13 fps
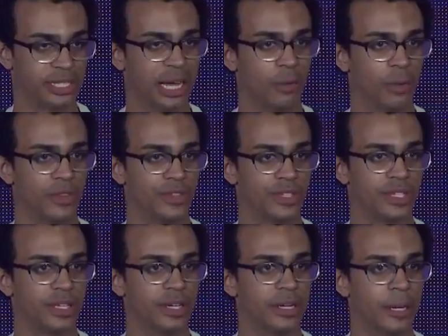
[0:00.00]
at
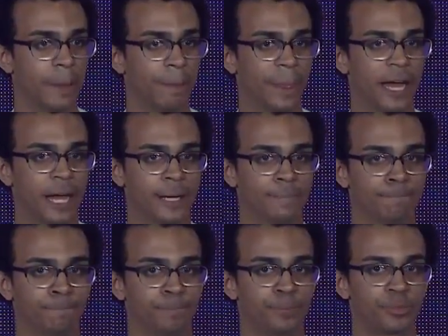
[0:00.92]
once. Hmm.
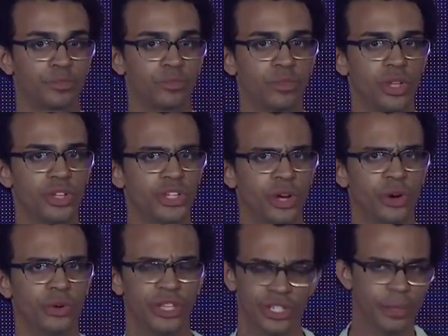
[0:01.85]
Um,
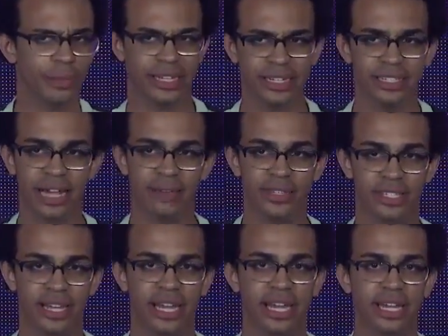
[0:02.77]
so this would be a good time to
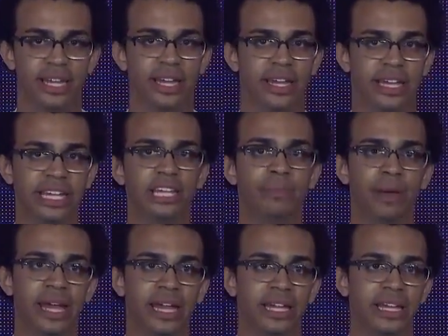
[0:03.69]
say
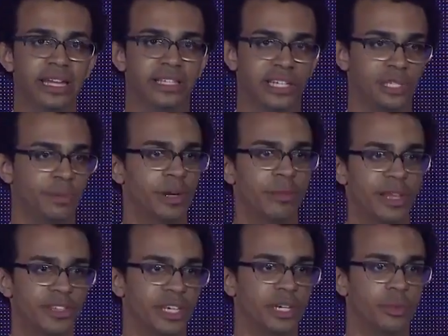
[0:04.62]
eBay is
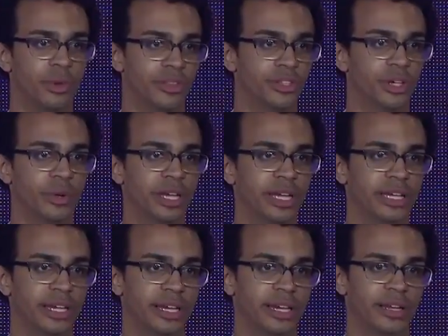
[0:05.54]
experimenting with
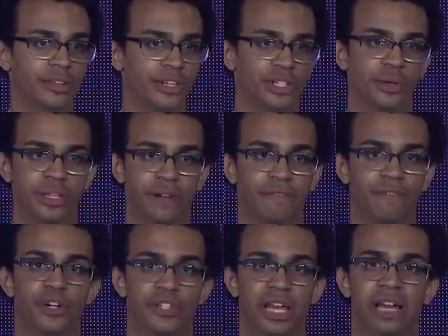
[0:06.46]
doing, uh, they're doing their
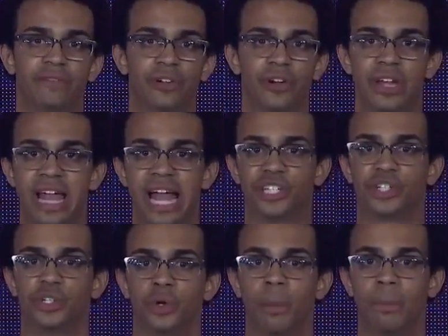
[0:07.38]
first ever
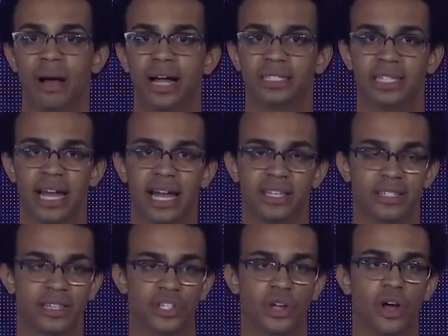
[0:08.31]
national
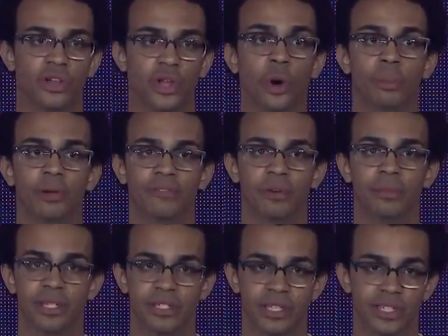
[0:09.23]
podcast. It's called Open for
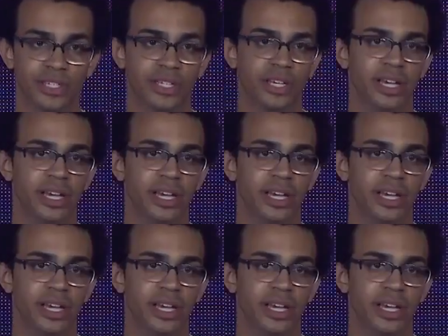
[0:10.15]
Business.